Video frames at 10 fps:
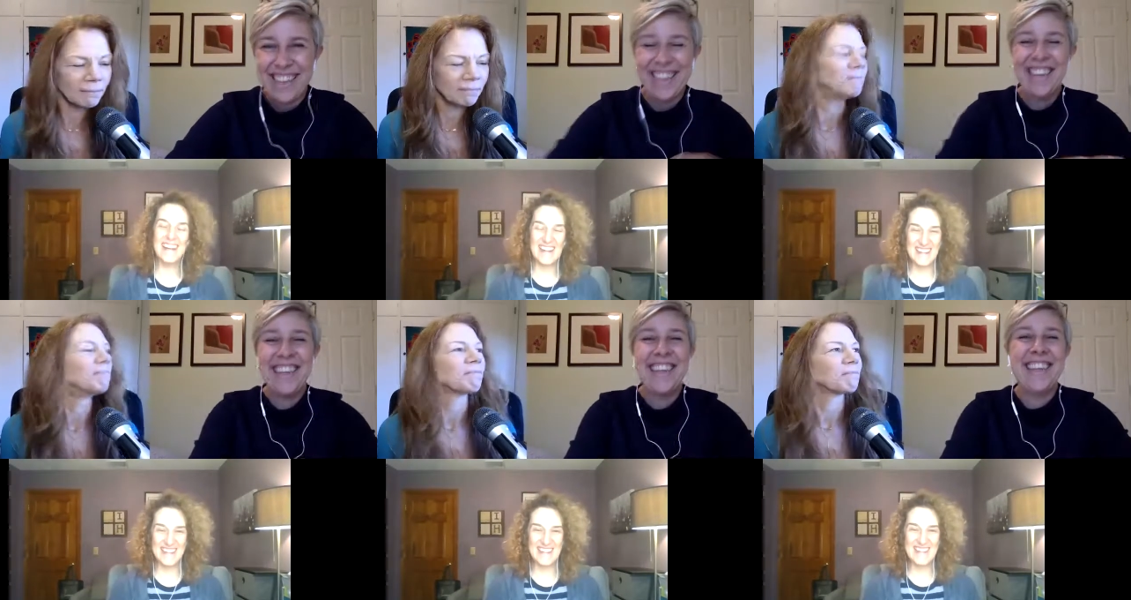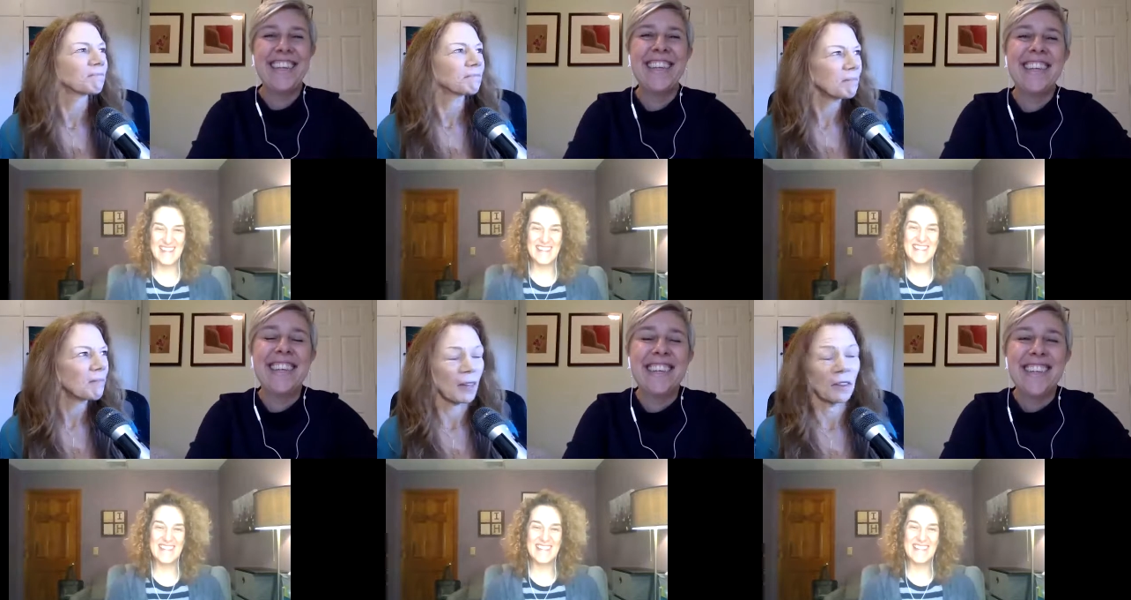
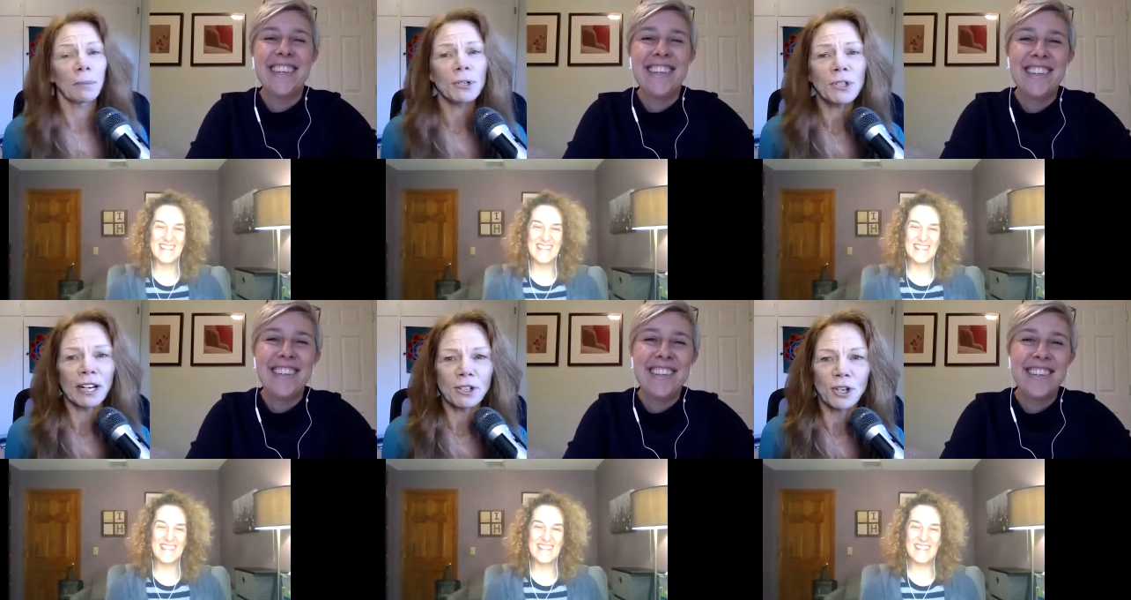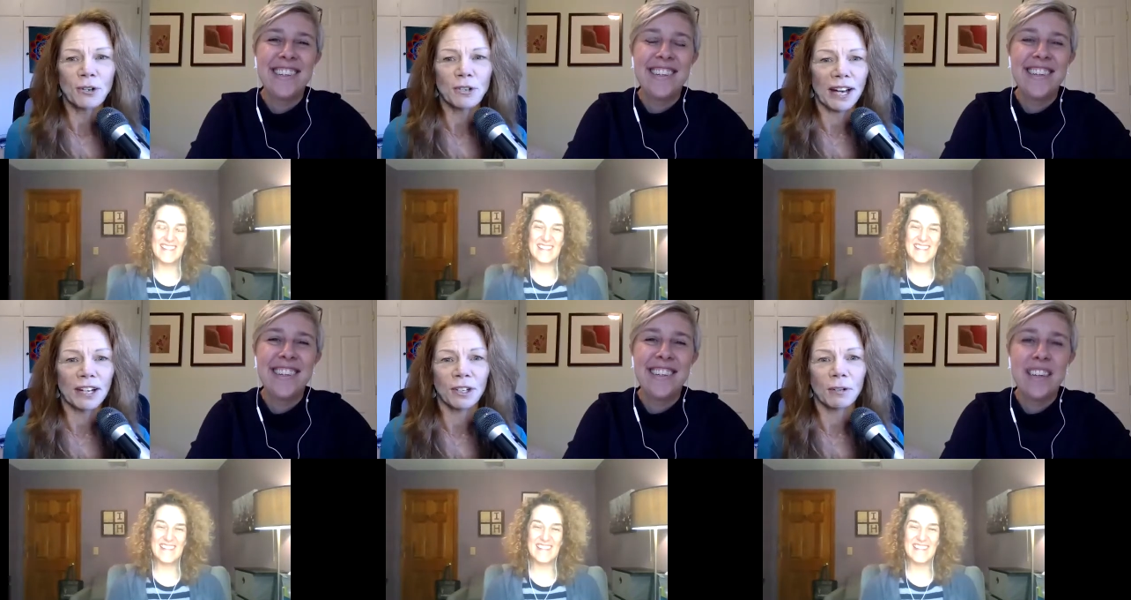Speaker 1: the person I chose
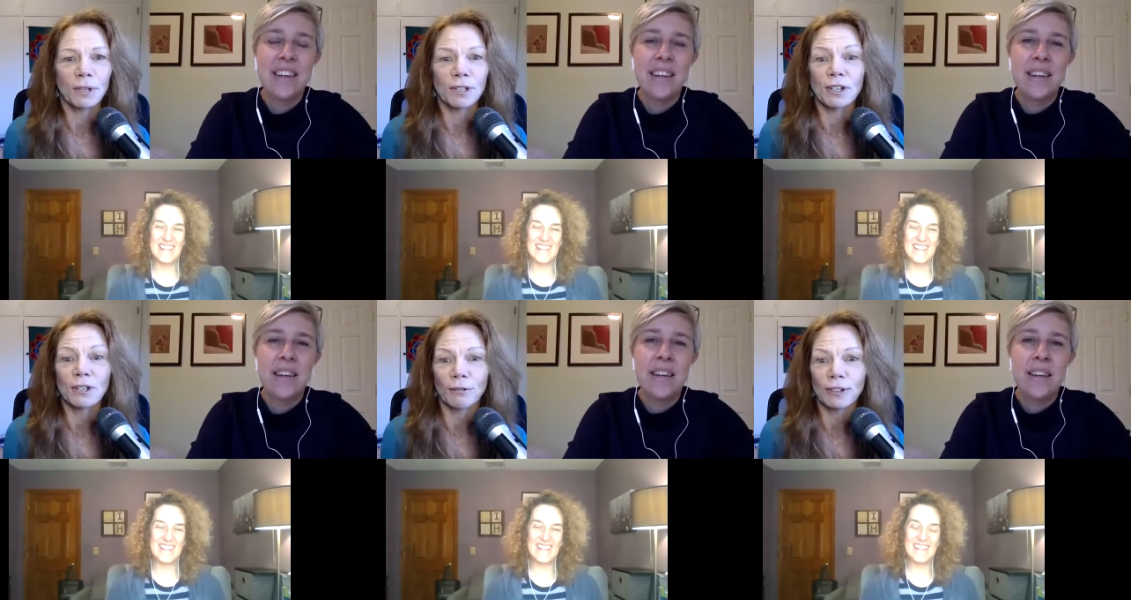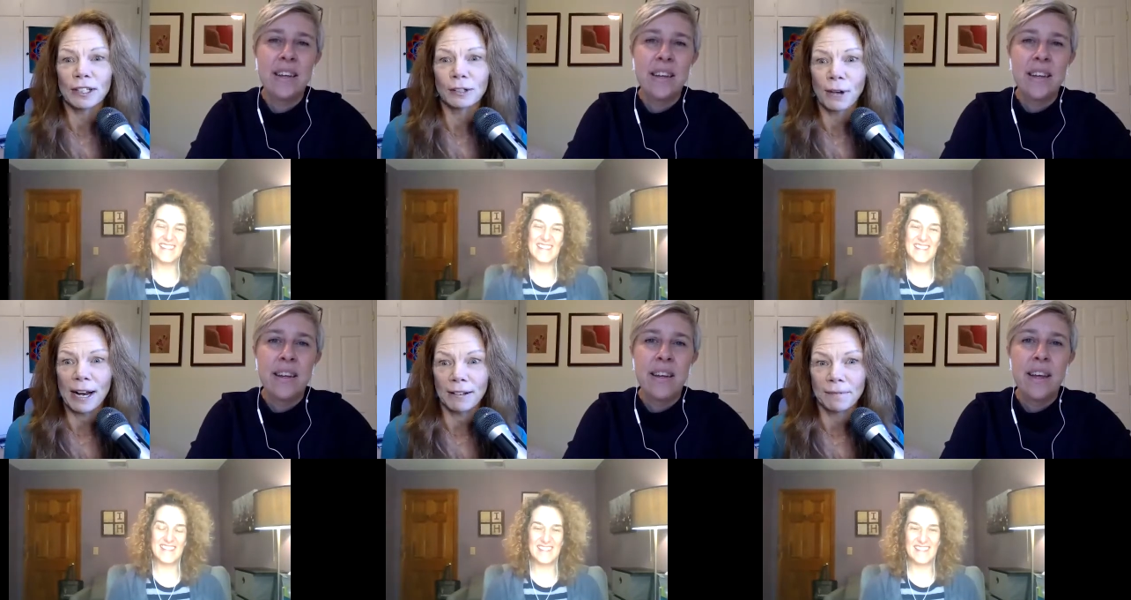actually was Sophia
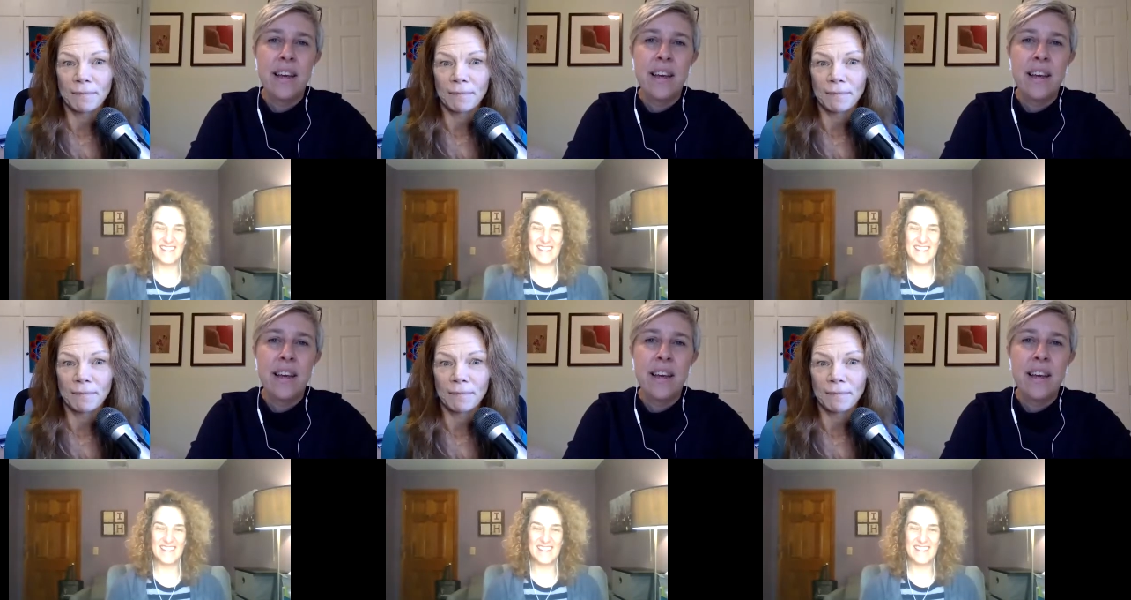Loren